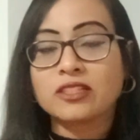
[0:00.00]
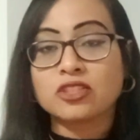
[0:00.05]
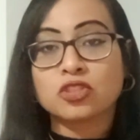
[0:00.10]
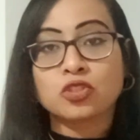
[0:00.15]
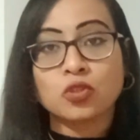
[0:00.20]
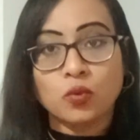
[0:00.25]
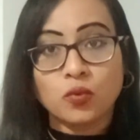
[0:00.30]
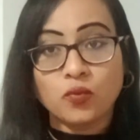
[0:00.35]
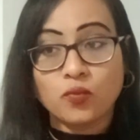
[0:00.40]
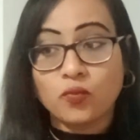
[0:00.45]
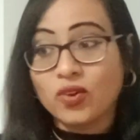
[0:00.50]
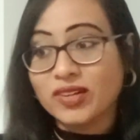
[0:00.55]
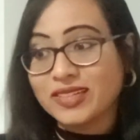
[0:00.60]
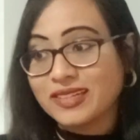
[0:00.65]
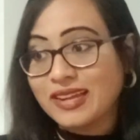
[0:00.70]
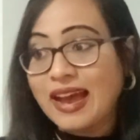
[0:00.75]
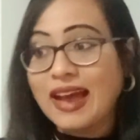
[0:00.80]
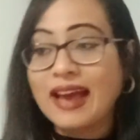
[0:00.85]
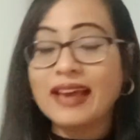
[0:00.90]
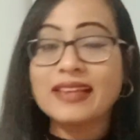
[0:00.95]
So what
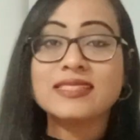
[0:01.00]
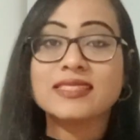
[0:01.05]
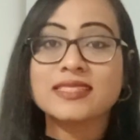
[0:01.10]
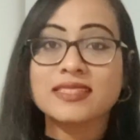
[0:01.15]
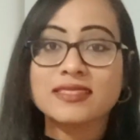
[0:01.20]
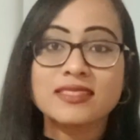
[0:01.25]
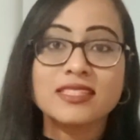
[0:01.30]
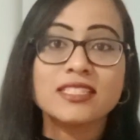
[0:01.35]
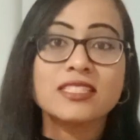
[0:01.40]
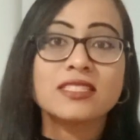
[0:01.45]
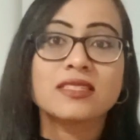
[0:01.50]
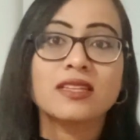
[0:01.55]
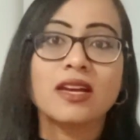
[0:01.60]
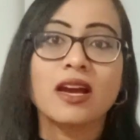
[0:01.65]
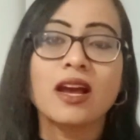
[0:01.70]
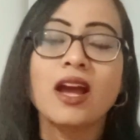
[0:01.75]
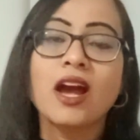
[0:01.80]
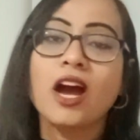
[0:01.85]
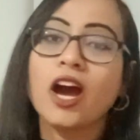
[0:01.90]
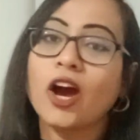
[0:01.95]
I suggest,
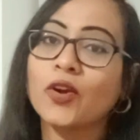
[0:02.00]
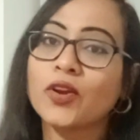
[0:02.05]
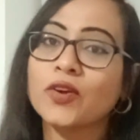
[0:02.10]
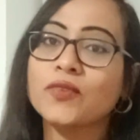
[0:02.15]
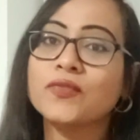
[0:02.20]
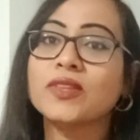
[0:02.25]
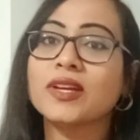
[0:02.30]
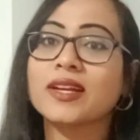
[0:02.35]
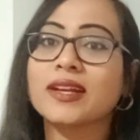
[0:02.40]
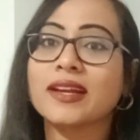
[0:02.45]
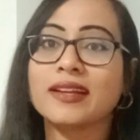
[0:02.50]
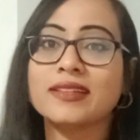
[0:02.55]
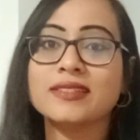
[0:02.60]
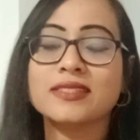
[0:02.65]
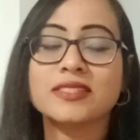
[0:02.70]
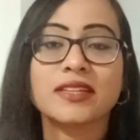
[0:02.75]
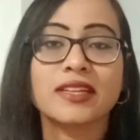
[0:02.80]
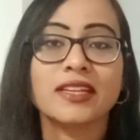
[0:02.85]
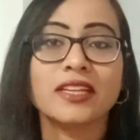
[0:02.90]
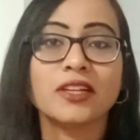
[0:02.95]
out of the
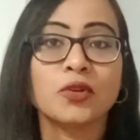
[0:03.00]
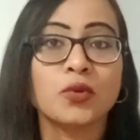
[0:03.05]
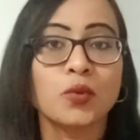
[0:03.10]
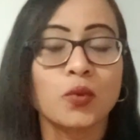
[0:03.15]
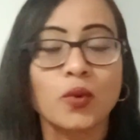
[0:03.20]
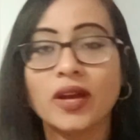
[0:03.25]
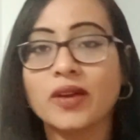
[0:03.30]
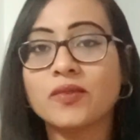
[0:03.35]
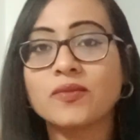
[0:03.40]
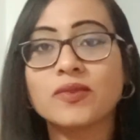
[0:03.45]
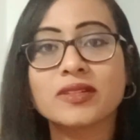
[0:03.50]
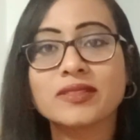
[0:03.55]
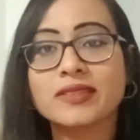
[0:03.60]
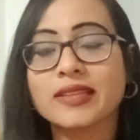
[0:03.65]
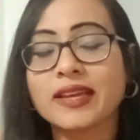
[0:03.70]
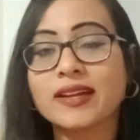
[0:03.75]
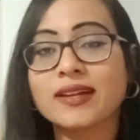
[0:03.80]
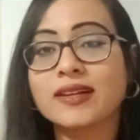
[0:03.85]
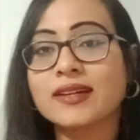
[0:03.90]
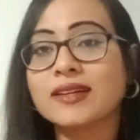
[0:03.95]
country, whoever
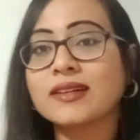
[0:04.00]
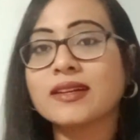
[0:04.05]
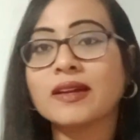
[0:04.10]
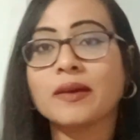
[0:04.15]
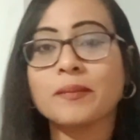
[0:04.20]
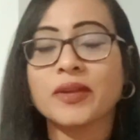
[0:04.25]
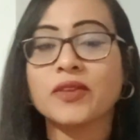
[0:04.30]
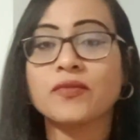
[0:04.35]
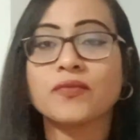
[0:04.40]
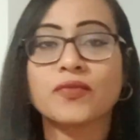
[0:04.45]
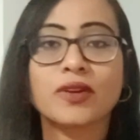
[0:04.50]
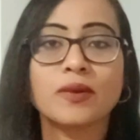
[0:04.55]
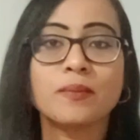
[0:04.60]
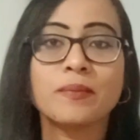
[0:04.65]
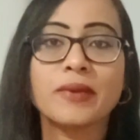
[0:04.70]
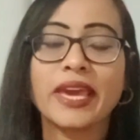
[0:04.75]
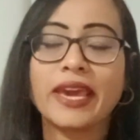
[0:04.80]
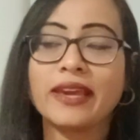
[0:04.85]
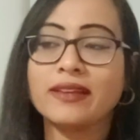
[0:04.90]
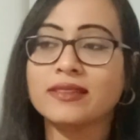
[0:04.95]
they're coming from,
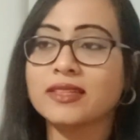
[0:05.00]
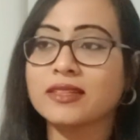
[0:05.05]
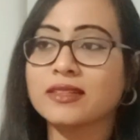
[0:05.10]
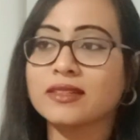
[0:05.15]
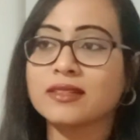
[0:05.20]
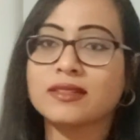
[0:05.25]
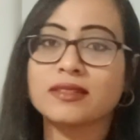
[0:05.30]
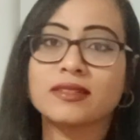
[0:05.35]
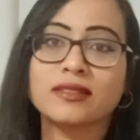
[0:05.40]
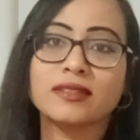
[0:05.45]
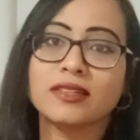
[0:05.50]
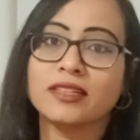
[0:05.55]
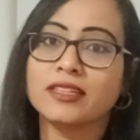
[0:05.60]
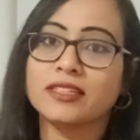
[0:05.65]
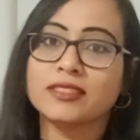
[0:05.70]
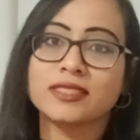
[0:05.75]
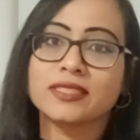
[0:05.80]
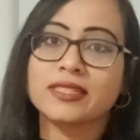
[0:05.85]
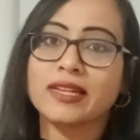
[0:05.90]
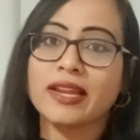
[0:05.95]
either
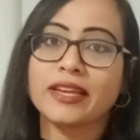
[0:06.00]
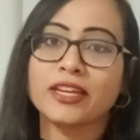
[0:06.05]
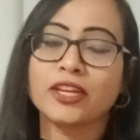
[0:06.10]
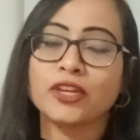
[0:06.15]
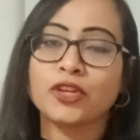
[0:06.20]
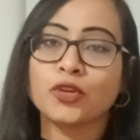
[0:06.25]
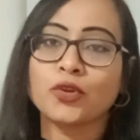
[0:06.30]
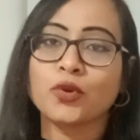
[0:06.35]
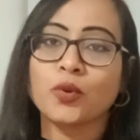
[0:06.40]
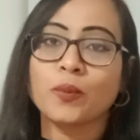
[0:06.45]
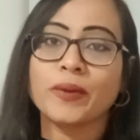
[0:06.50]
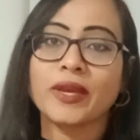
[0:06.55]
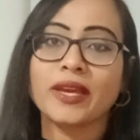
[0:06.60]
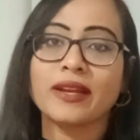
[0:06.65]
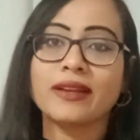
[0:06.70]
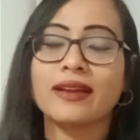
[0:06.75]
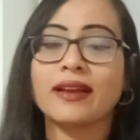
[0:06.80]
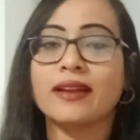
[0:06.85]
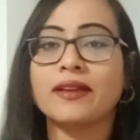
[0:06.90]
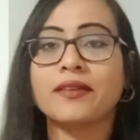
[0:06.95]
it's like European
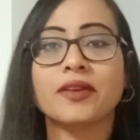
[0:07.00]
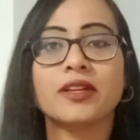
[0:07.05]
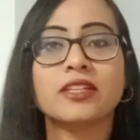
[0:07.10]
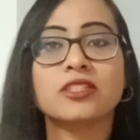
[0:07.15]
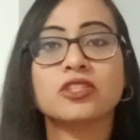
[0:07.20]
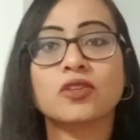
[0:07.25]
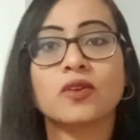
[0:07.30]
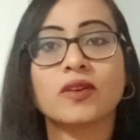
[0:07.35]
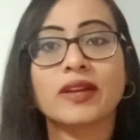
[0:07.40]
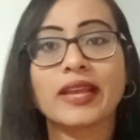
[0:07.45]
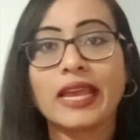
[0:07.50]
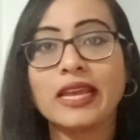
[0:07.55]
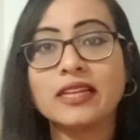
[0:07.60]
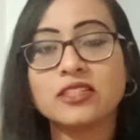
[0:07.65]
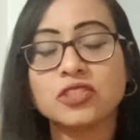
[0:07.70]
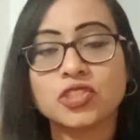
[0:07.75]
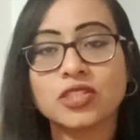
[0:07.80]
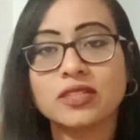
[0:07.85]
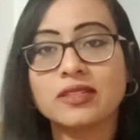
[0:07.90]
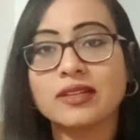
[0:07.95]
countries or
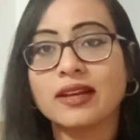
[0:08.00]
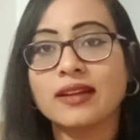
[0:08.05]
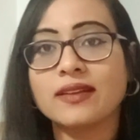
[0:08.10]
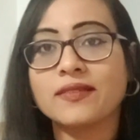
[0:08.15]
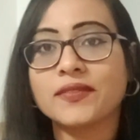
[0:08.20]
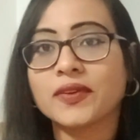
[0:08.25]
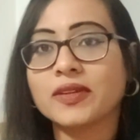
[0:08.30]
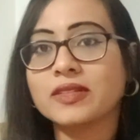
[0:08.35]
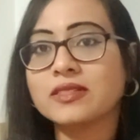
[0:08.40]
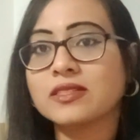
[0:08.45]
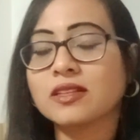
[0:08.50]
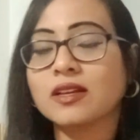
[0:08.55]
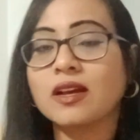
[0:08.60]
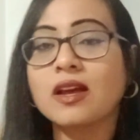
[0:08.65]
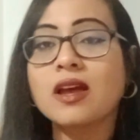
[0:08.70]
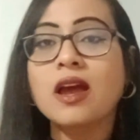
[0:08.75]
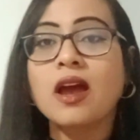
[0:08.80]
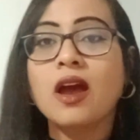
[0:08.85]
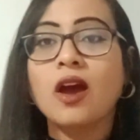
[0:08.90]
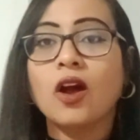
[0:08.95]
Asian countries,
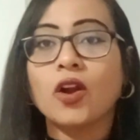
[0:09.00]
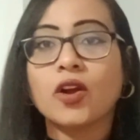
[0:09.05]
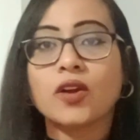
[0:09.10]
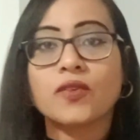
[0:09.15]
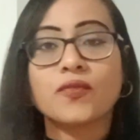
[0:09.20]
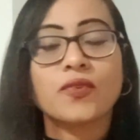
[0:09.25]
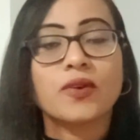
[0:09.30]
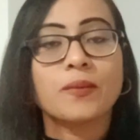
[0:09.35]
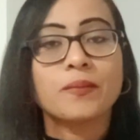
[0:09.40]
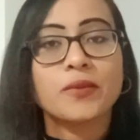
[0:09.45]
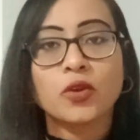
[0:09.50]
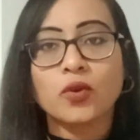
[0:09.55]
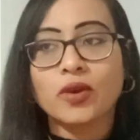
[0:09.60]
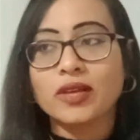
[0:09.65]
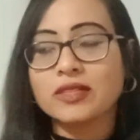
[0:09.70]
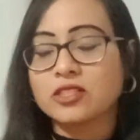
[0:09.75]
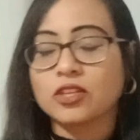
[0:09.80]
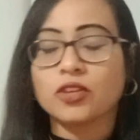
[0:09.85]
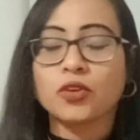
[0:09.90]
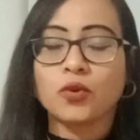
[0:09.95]
or from US,
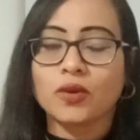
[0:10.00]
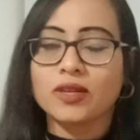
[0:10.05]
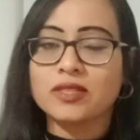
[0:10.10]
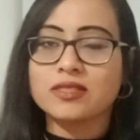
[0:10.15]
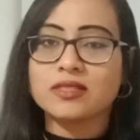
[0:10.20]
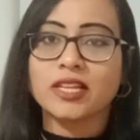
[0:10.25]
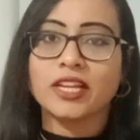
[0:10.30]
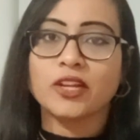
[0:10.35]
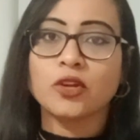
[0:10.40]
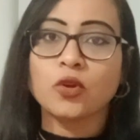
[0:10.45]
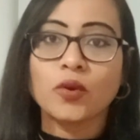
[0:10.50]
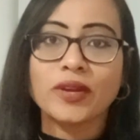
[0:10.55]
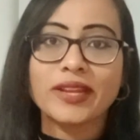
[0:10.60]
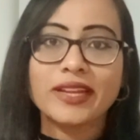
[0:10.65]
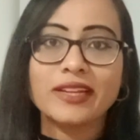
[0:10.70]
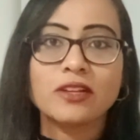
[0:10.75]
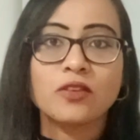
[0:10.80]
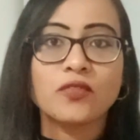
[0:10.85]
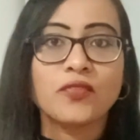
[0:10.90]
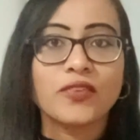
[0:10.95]
they no need
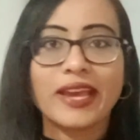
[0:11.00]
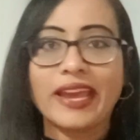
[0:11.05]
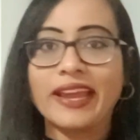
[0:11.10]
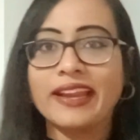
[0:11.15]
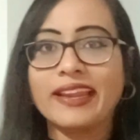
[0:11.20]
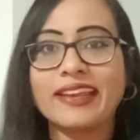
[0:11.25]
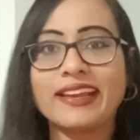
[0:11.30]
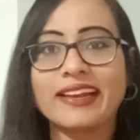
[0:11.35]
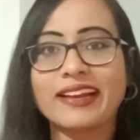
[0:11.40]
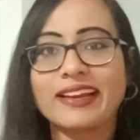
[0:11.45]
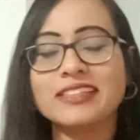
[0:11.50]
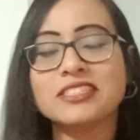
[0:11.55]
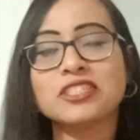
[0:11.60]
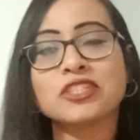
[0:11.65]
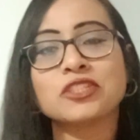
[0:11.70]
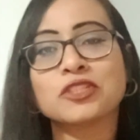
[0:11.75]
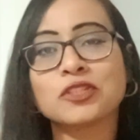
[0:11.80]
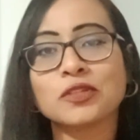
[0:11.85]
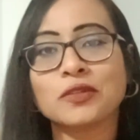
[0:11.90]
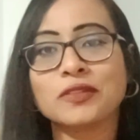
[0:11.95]
of any English,
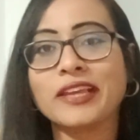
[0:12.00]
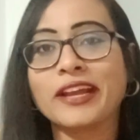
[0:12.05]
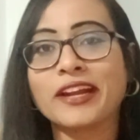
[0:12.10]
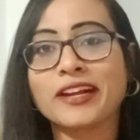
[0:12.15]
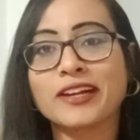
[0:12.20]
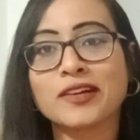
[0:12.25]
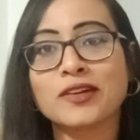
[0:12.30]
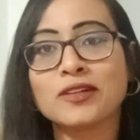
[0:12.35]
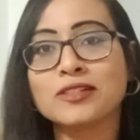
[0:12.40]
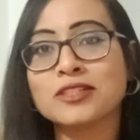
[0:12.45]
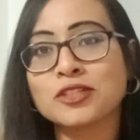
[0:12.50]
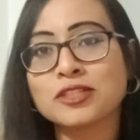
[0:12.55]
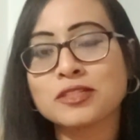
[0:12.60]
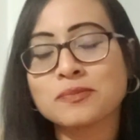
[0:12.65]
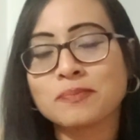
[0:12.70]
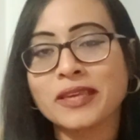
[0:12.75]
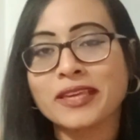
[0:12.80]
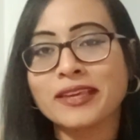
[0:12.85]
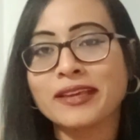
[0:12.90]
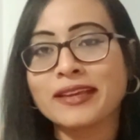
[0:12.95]
so they are also
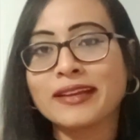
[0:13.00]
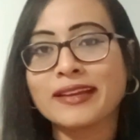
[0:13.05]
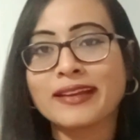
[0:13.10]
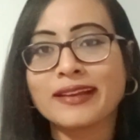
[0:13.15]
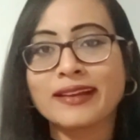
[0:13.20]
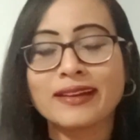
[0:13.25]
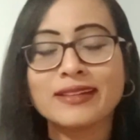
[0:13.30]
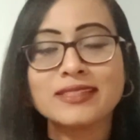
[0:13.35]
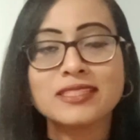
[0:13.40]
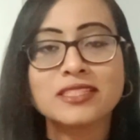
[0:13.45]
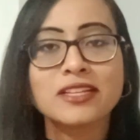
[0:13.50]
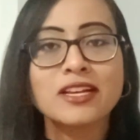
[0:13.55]
speaking in English.